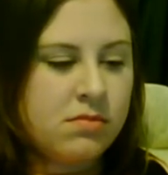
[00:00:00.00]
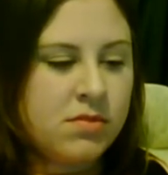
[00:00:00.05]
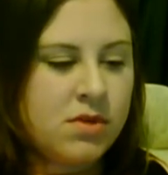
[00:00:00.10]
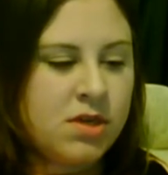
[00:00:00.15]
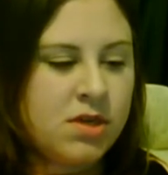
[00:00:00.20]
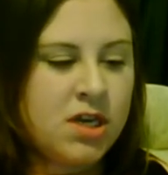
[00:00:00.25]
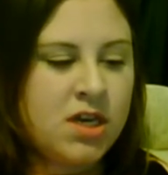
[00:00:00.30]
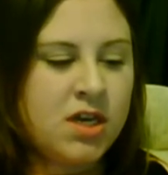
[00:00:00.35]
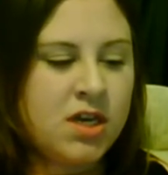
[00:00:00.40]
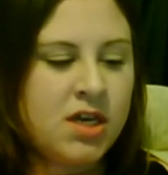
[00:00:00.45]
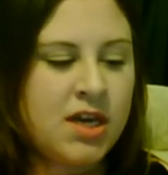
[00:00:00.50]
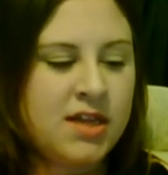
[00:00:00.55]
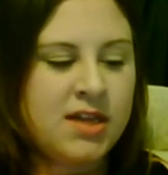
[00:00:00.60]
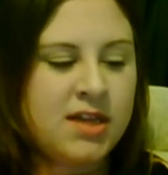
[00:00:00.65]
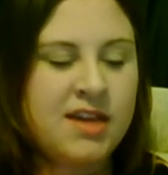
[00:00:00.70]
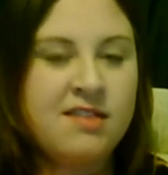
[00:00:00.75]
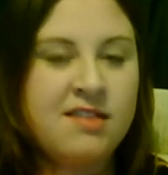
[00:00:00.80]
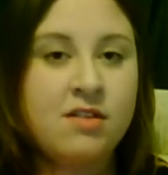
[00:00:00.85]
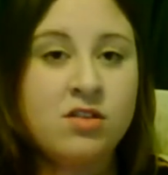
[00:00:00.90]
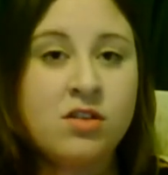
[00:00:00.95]
You can get
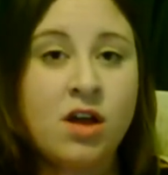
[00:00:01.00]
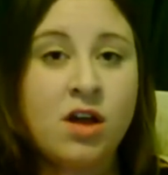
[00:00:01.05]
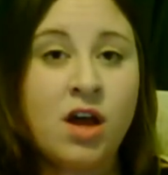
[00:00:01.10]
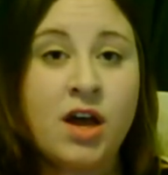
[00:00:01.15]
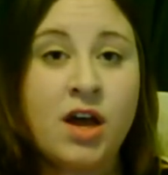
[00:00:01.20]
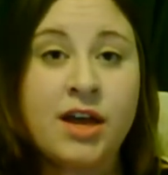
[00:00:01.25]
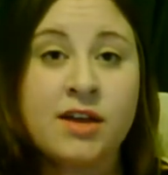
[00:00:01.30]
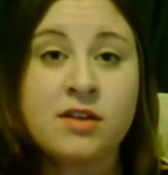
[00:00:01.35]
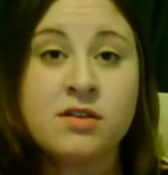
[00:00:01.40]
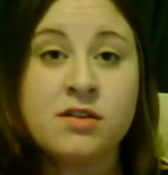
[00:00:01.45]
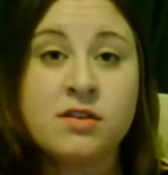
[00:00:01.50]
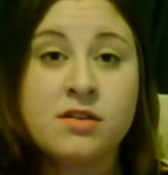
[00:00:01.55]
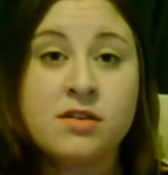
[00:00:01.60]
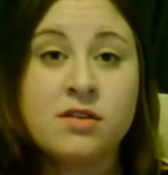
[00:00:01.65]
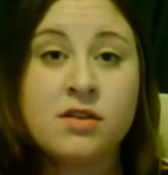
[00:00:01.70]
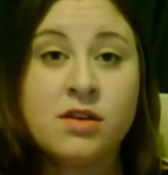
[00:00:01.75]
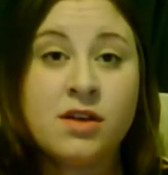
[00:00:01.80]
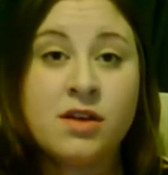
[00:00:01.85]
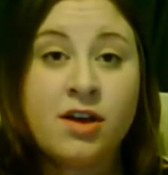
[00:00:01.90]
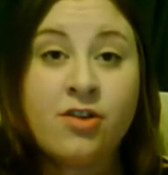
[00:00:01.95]
these online.
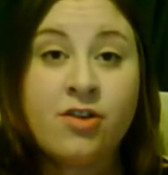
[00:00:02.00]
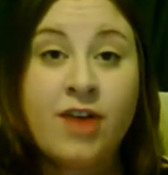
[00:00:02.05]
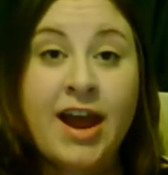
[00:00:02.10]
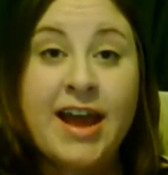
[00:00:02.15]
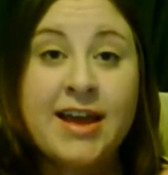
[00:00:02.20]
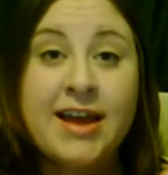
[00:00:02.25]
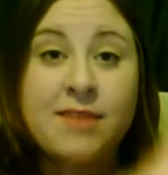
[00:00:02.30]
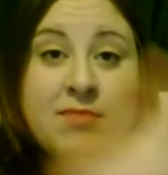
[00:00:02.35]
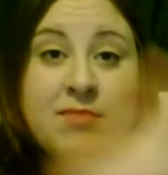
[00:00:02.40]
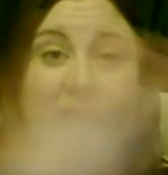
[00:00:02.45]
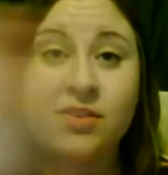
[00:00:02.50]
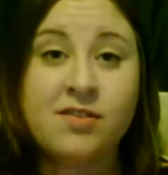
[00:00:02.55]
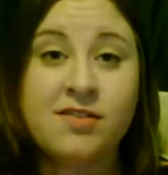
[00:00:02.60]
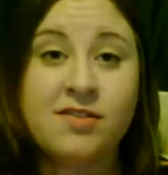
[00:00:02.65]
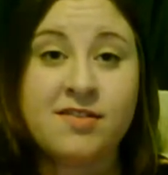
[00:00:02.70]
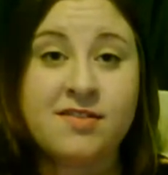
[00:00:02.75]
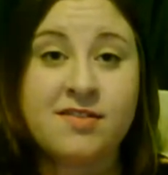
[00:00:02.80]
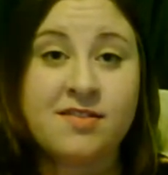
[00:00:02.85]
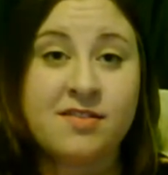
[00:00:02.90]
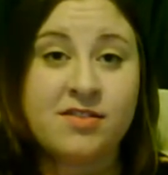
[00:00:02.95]
Hooray,
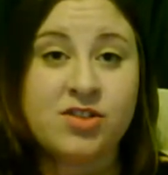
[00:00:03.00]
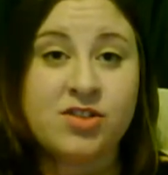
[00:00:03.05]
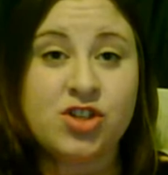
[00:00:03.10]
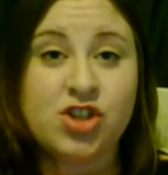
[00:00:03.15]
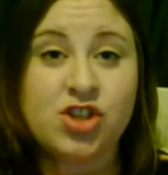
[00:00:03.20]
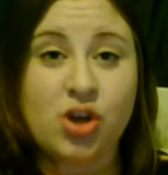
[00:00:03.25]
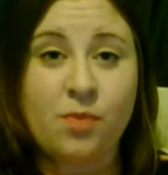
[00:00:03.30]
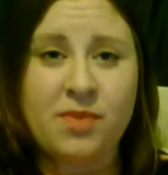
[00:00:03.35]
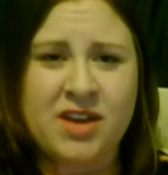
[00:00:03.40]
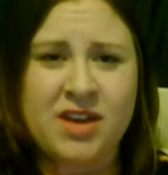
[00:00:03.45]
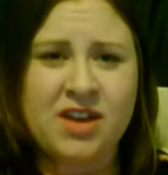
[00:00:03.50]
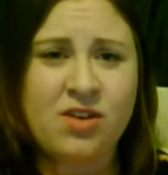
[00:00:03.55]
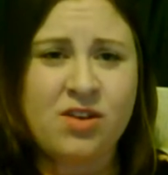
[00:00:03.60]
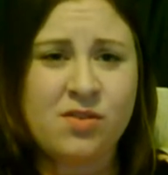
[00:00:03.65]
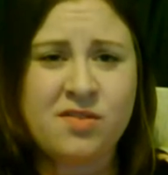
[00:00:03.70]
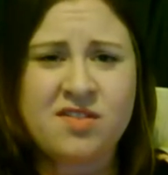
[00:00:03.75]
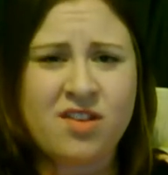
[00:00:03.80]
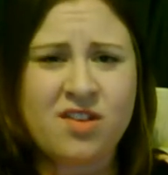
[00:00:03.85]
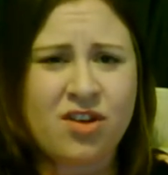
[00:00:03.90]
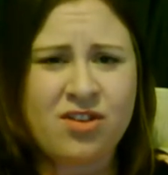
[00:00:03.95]
because shopping
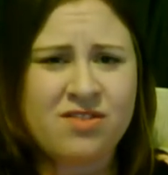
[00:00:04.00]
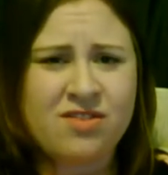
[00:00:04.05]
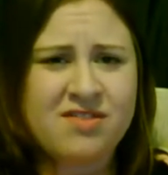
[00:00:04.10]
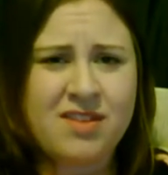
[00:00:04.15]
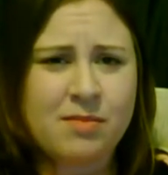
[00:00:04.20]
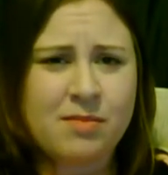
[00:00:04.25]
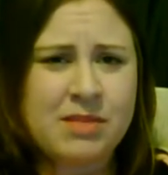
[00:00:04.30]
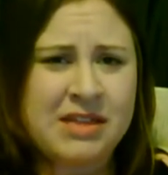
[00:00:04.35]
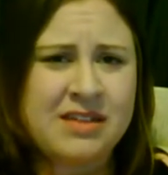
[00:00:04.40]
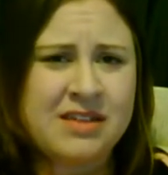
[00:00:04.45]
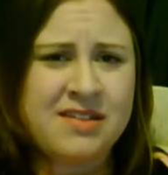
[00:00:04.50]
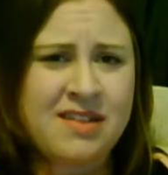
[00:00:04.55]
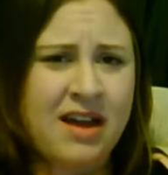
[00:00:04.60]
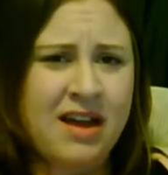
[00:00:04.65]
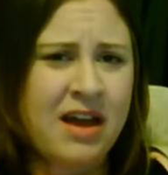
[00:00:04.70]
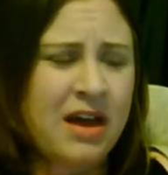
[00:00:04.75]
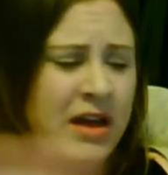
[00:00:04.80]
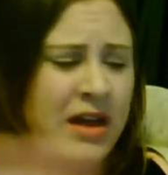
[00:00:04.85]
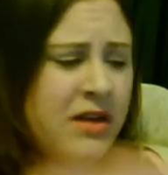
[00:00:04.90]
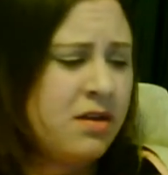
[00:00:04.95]
also is something that's
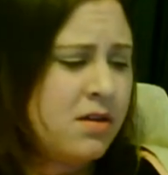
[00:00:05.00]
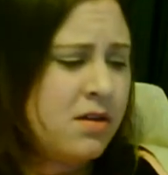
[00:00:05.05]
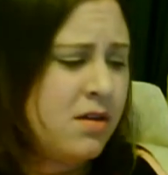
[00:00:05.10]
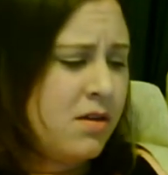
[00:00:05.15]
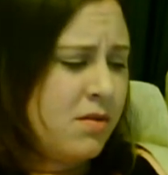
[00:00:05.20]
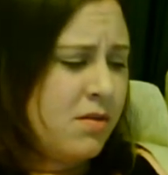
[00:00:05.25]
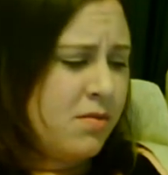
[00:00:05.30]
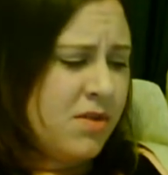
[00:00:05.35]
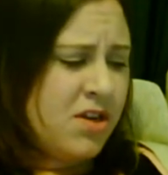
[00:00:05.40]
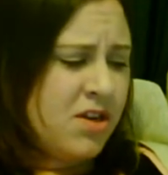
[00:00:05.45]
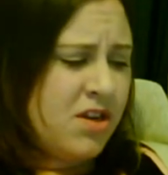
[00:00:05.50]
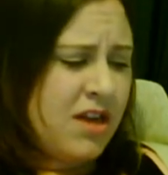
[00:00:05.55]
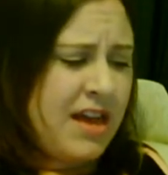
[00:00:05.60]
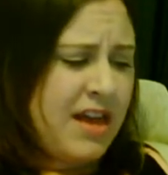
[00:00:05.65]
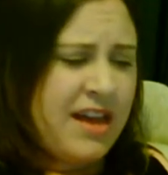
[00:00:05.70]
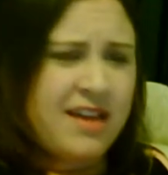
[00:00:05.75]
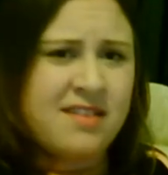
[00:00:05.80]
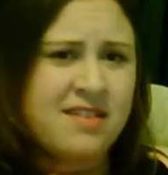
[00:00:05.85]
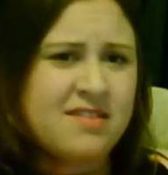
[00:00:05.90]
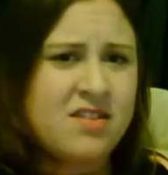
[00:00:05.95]
hard when your
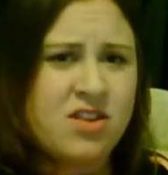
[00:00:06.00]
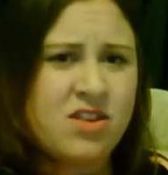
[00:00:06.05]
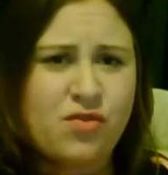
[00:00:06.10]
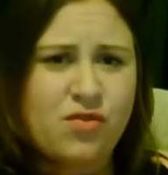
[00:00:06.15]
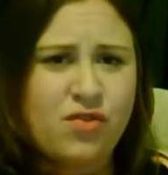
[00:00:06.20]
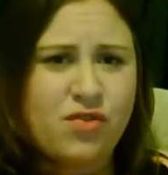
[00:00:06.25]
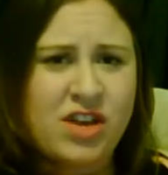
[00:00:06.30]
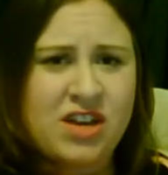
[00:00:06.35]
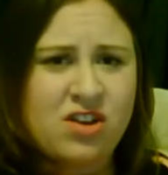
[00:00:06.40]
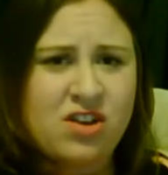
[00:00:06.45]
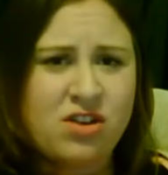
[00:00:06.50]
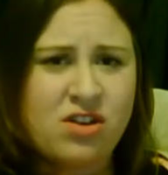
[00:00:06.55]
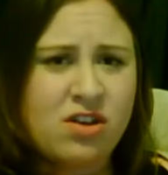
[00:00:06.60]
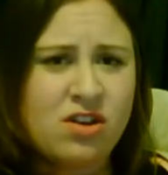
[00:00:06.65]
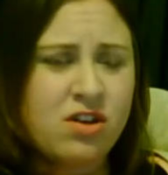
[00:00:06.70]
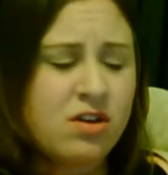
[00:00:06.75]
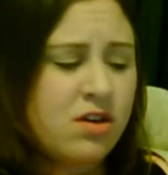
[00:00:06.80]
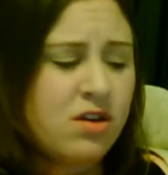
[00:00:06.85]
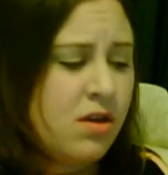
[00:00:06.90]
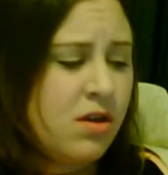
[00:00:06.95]
hands and your feet hurt.